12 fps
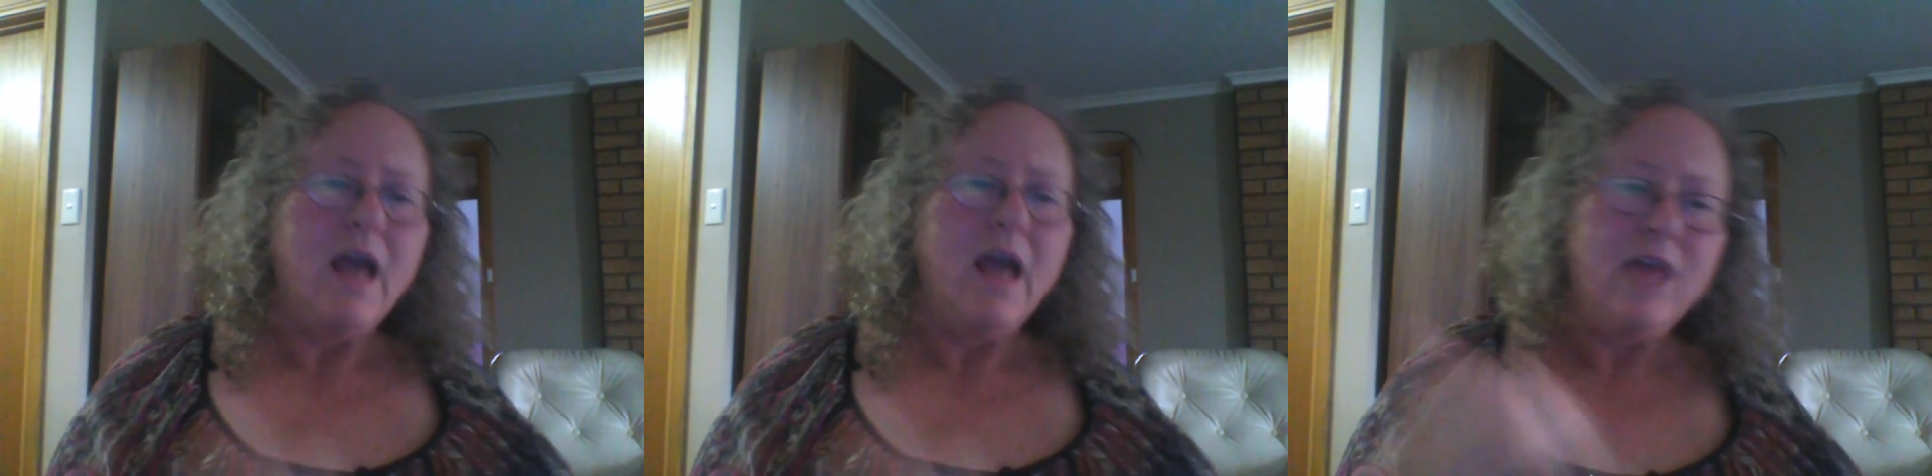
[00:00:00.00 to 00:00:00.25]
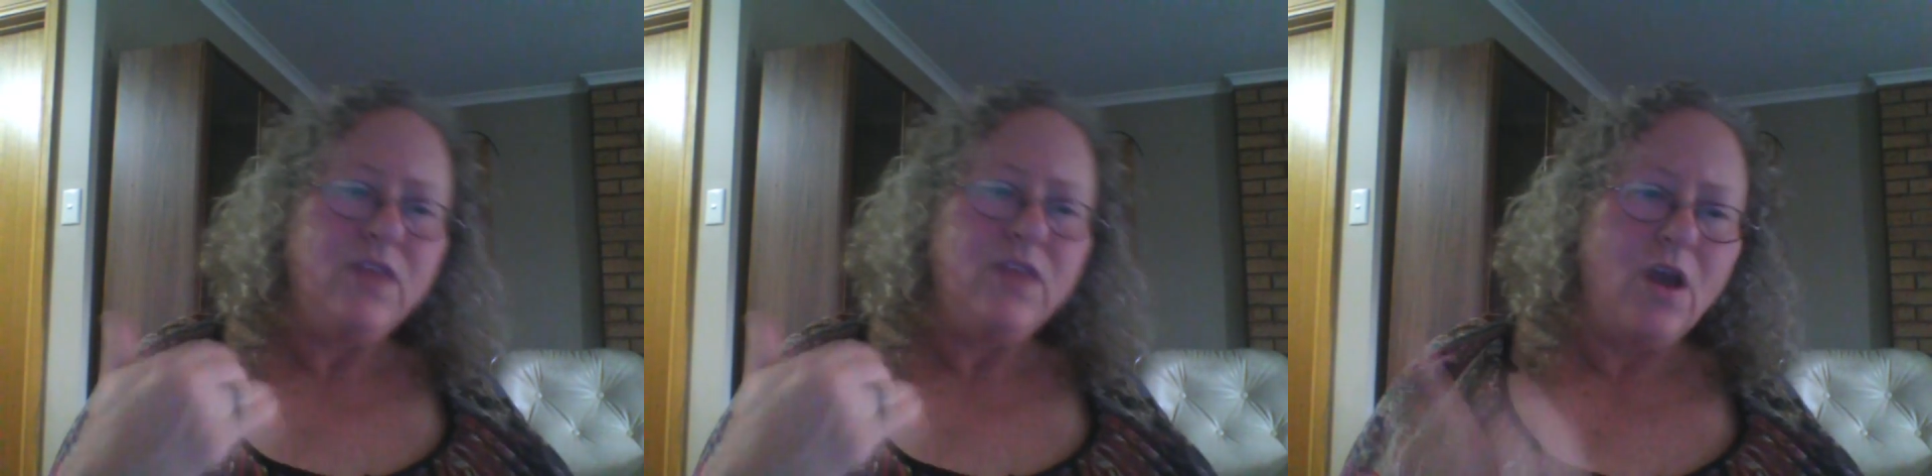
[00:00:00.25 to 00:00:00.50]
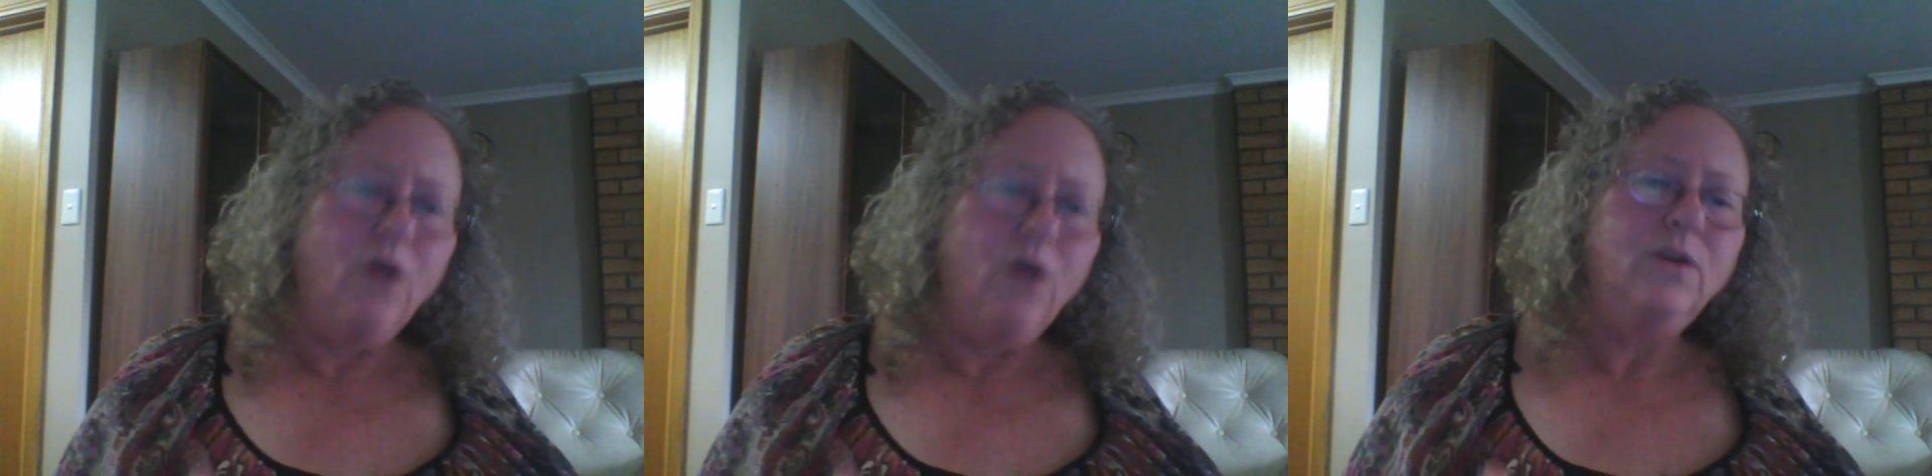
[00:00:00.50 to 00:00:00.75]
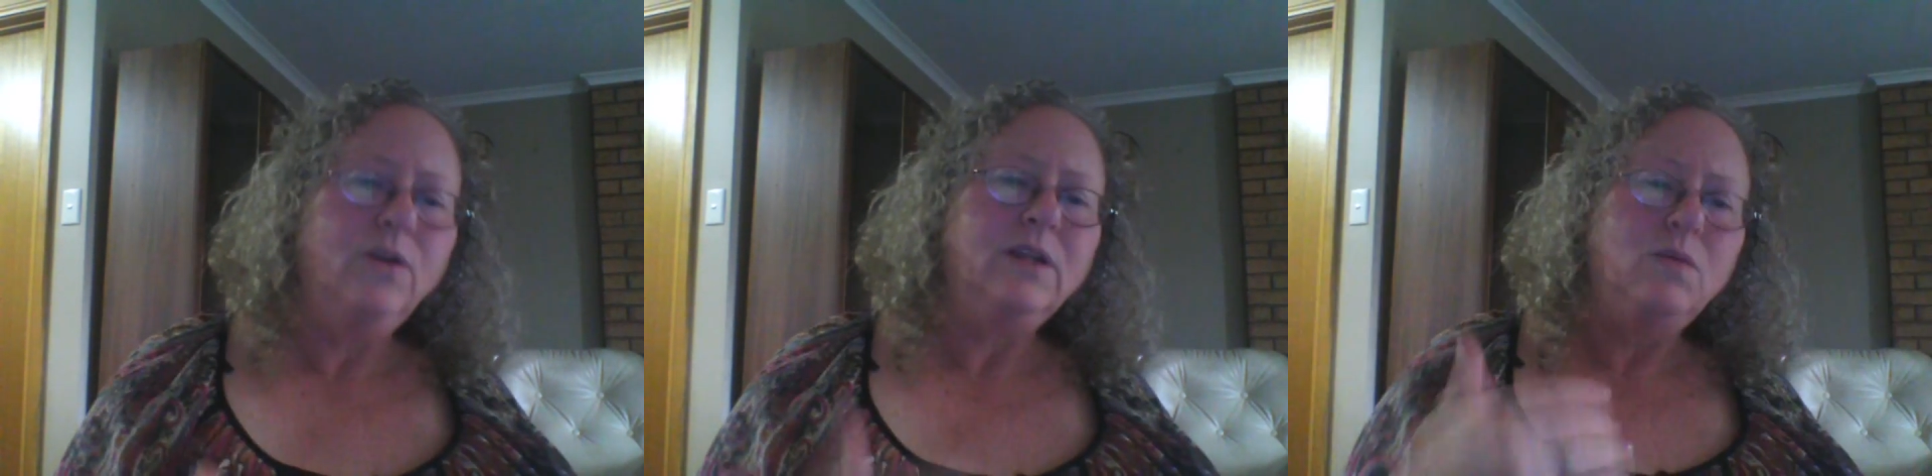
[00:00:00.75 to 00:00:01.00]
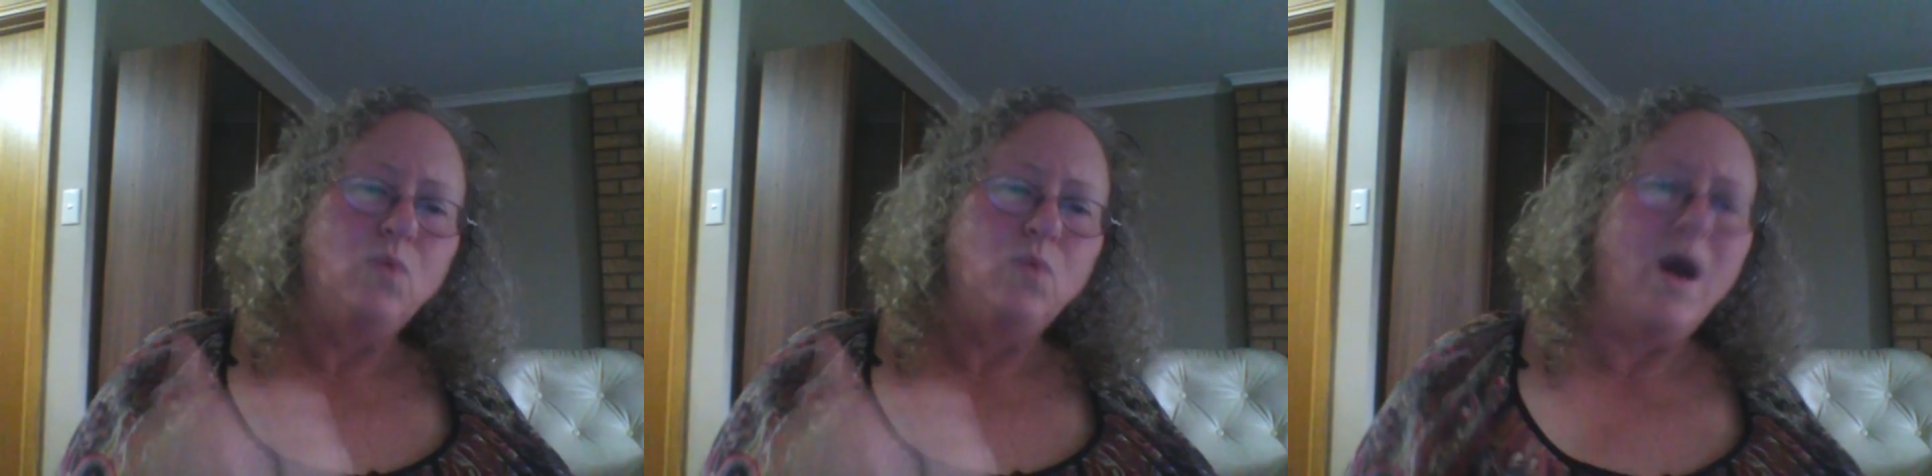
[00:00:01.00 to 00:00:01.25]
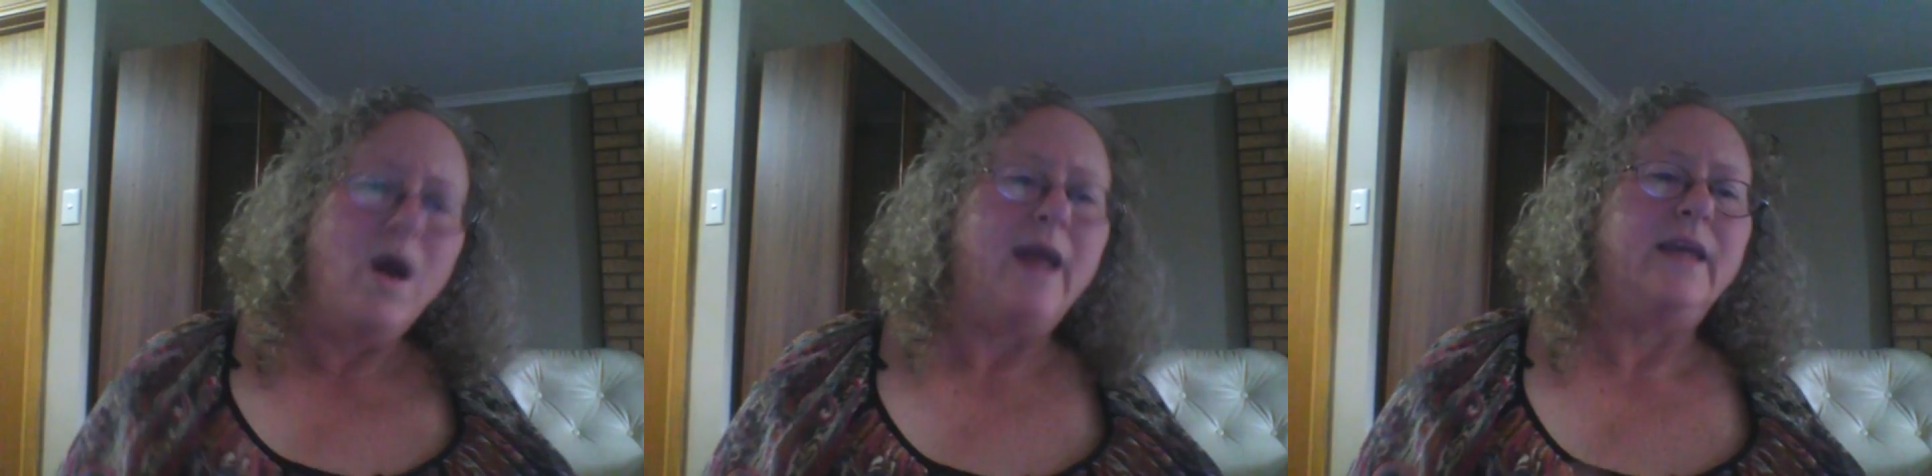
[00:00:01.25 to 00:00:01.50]
And the only
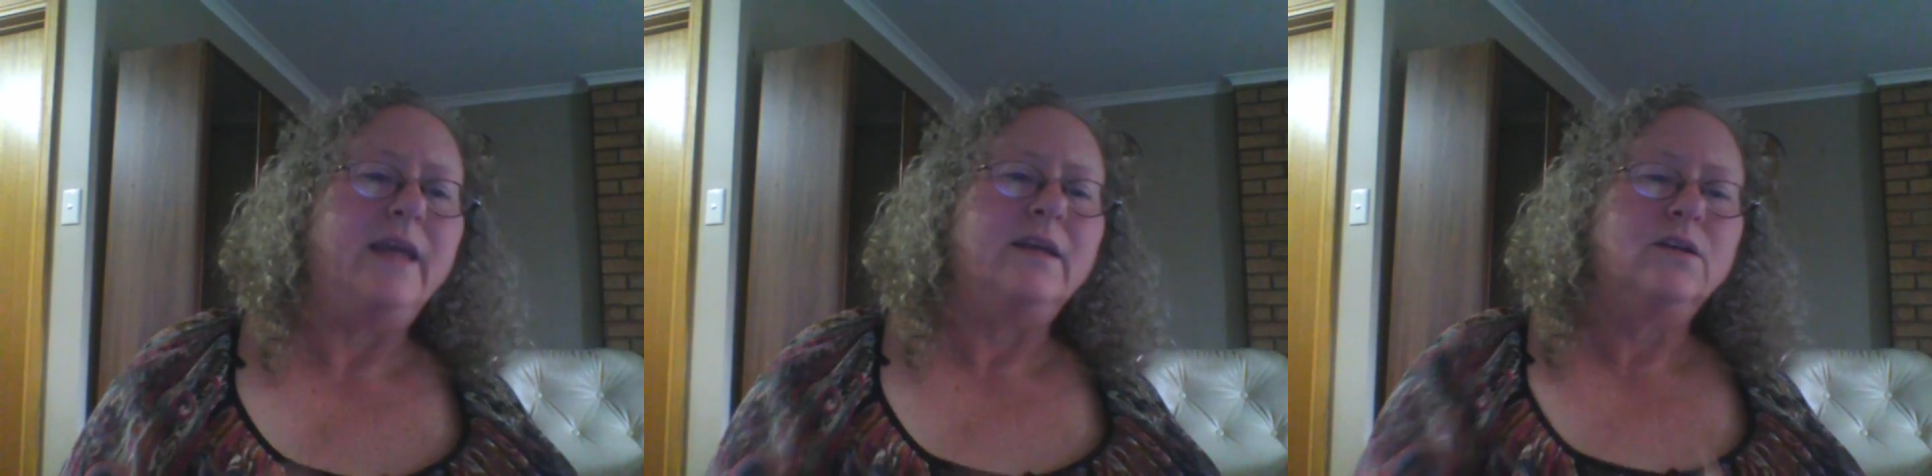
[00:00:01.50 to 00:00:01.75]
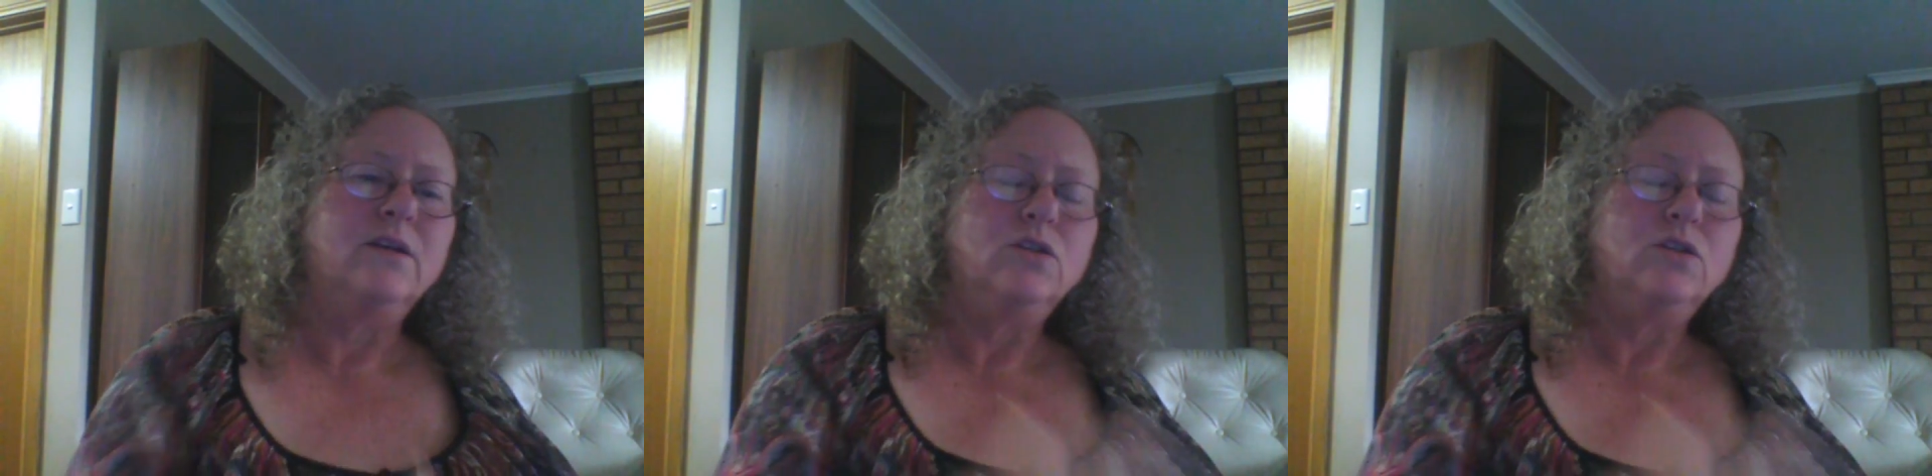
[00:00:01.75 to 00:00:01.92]
way